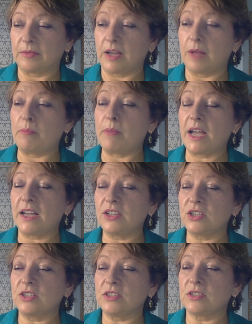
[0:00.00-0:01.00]

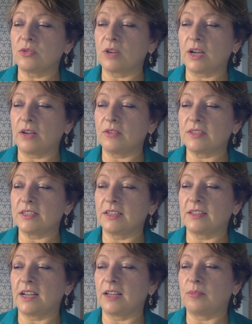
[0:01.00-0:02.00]
Imagine surrounding
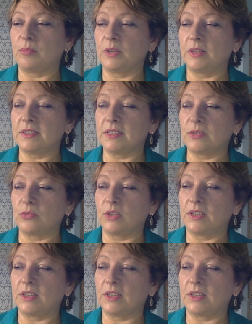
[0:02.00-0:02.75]
that building with